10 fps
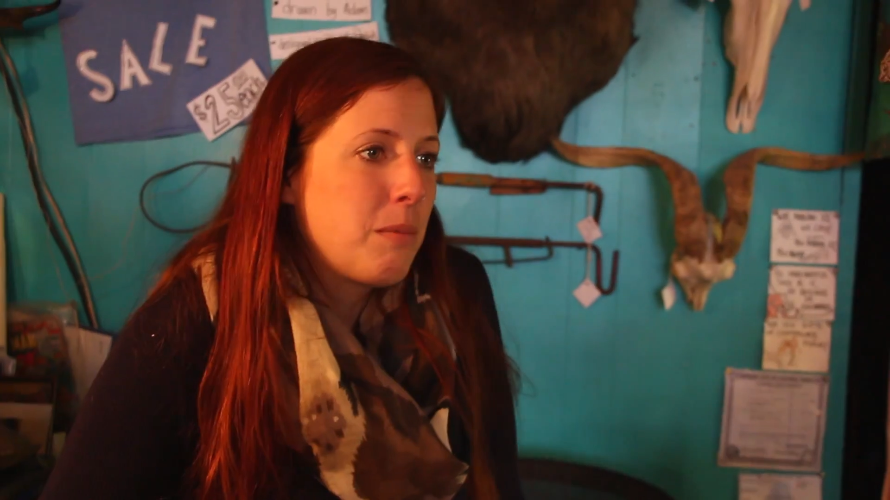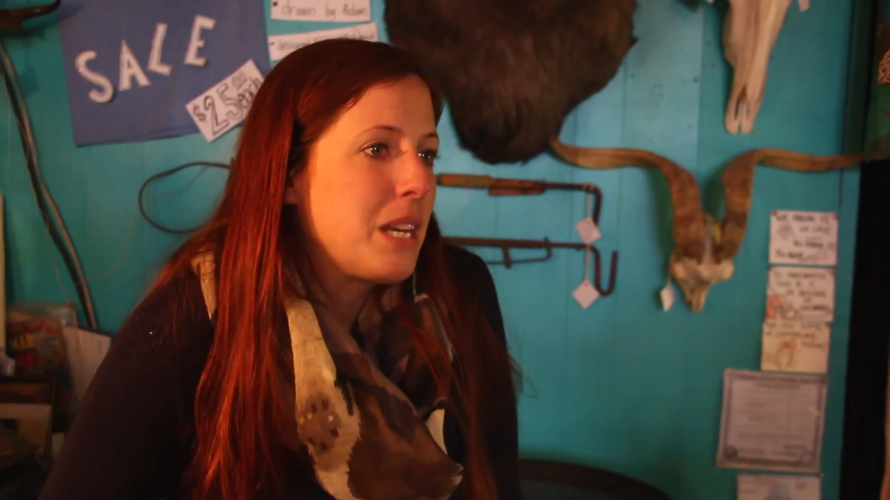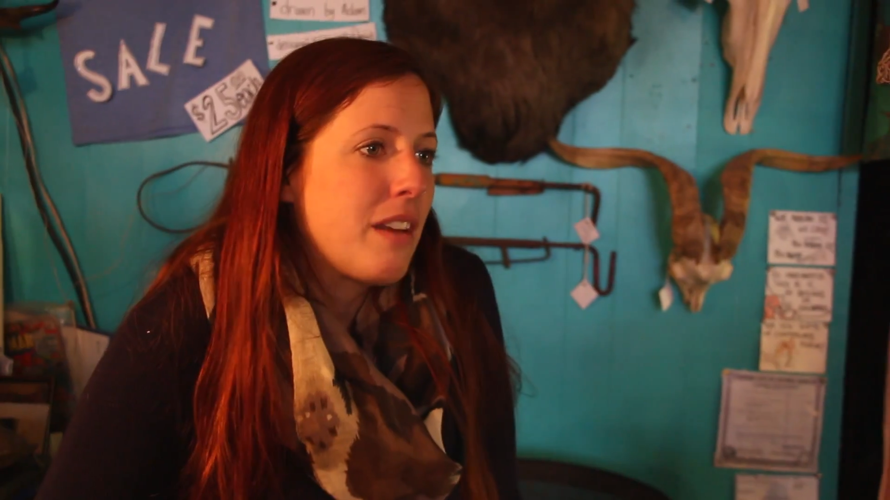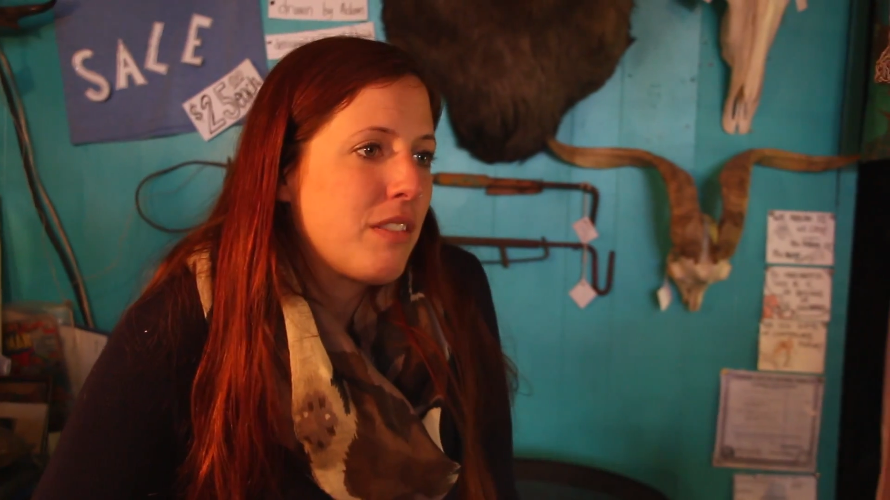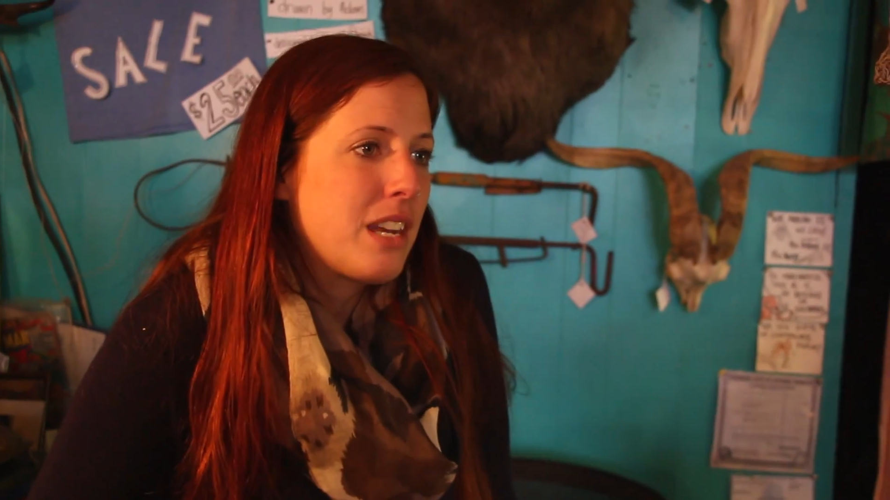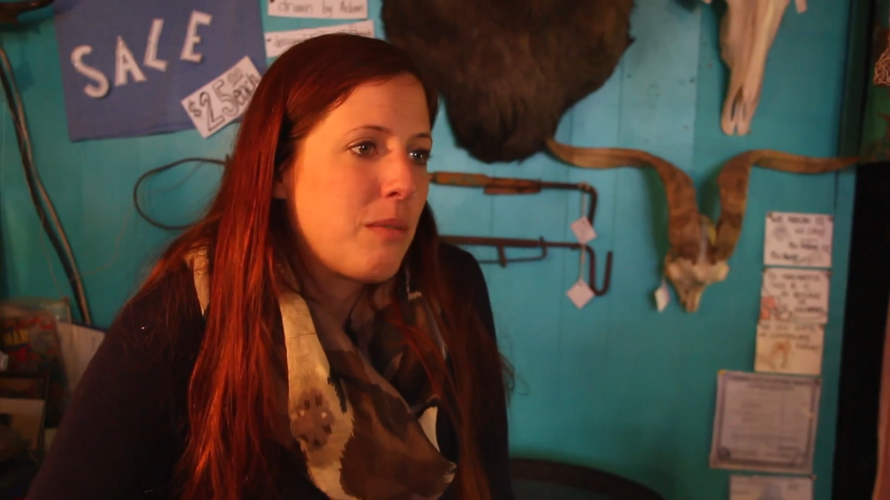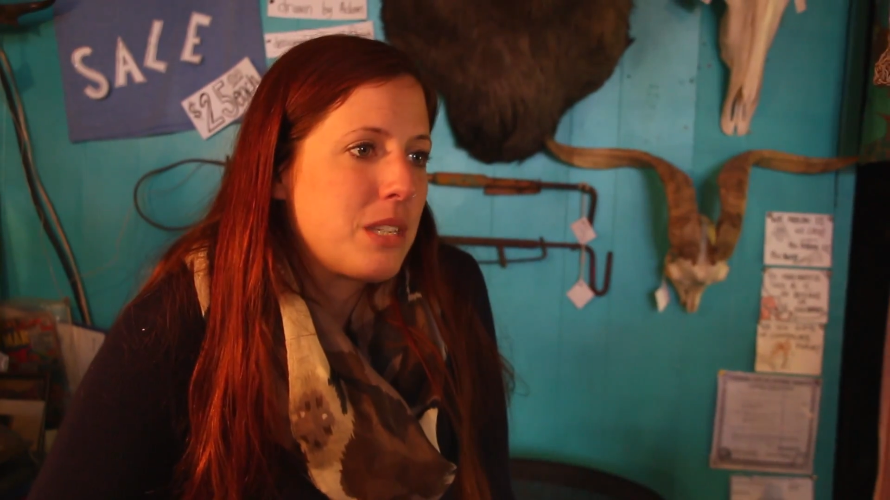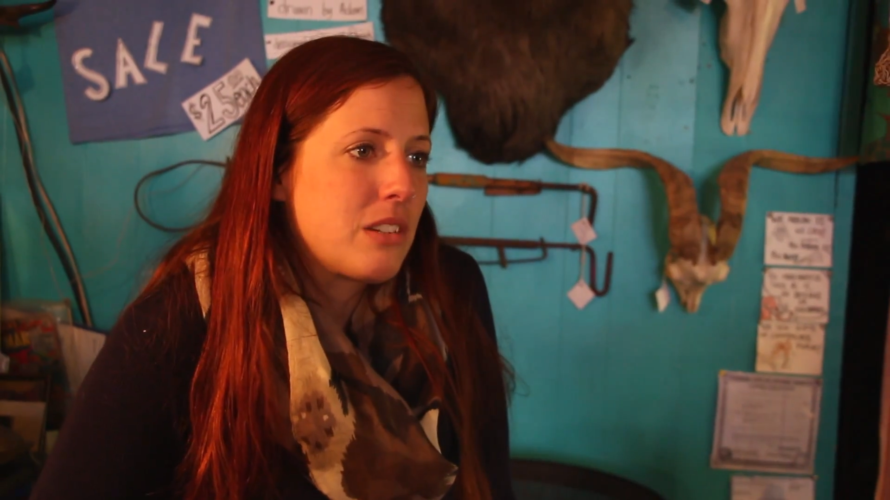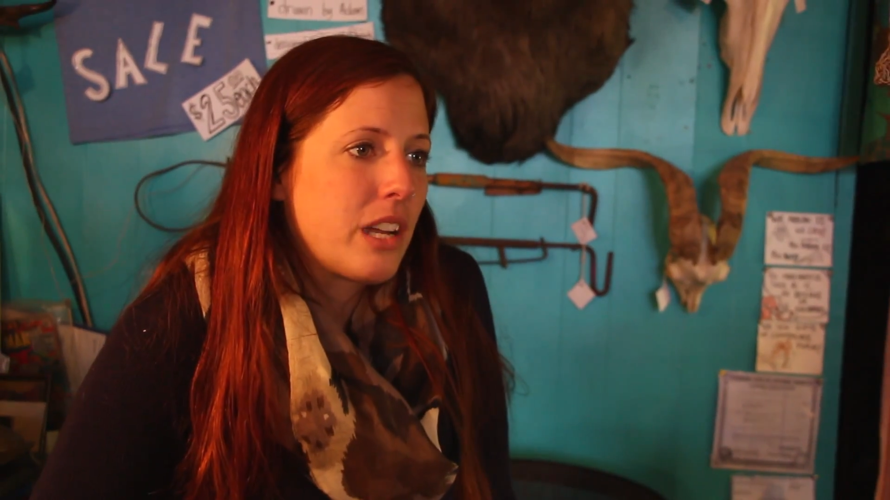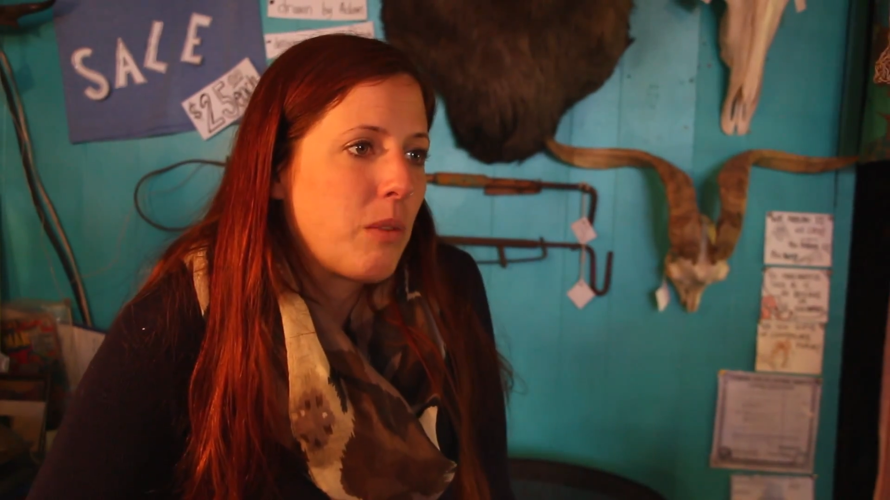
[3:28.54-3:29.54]
I mean, every day we
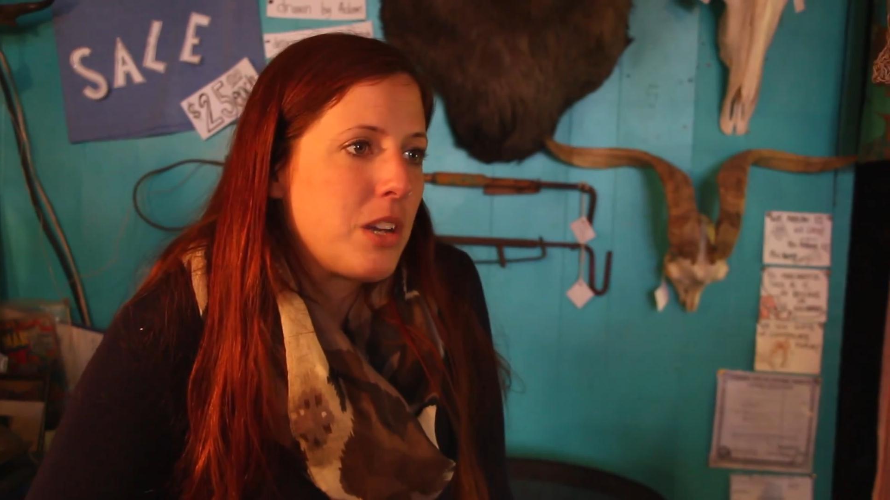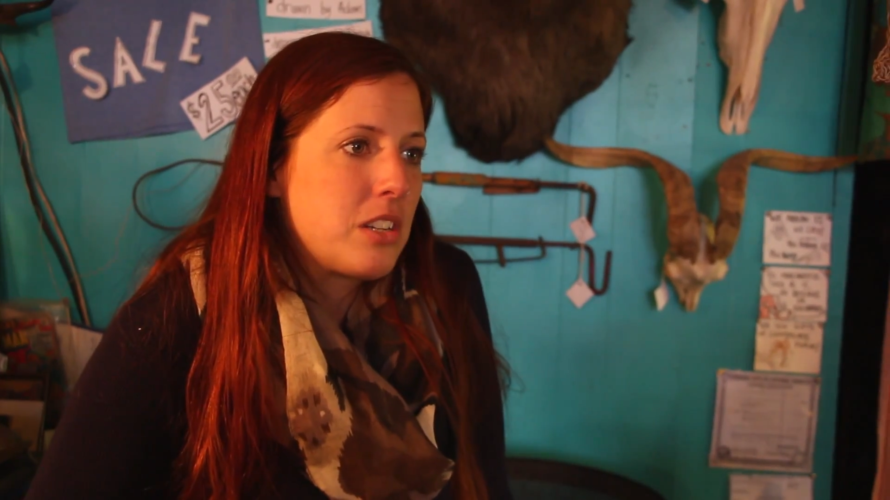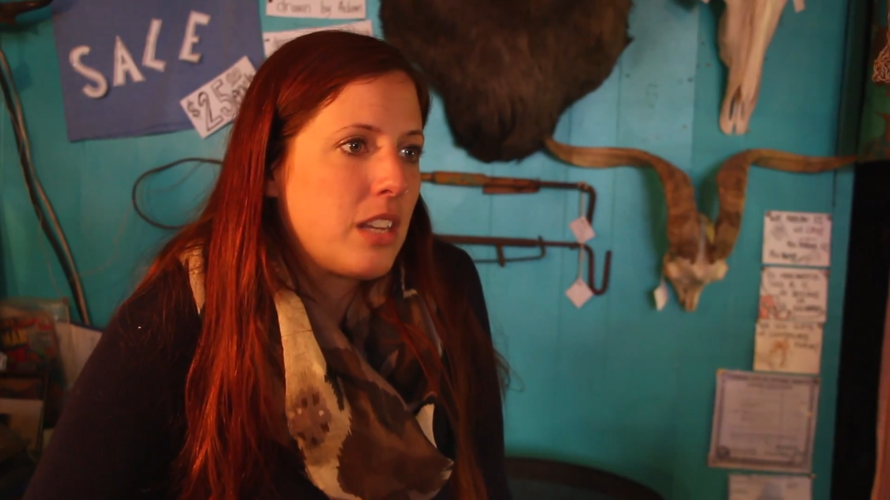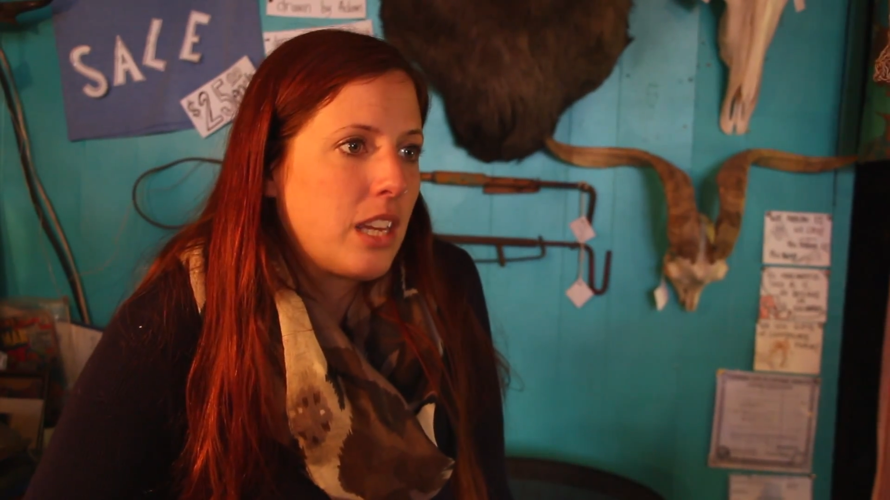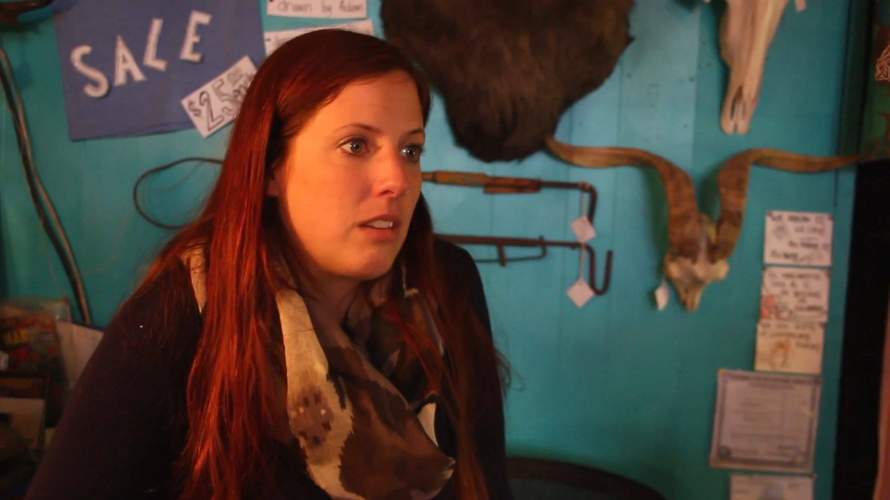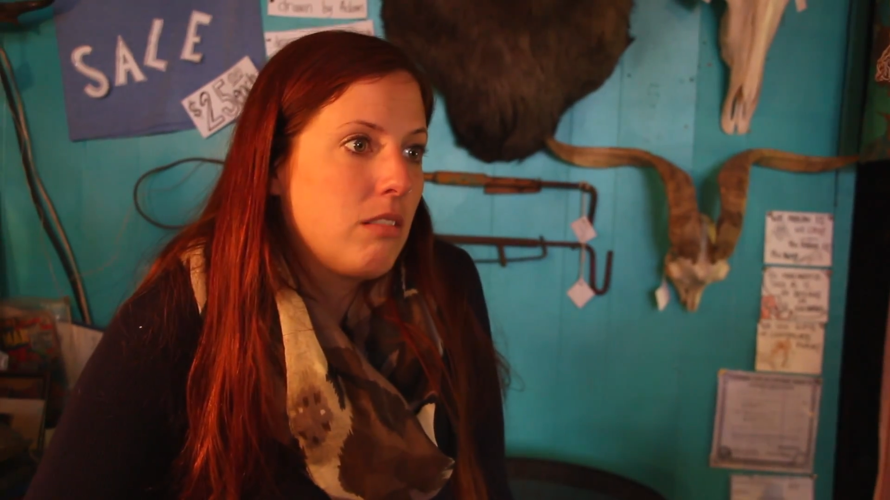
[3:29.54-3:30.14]
still get questioned, like,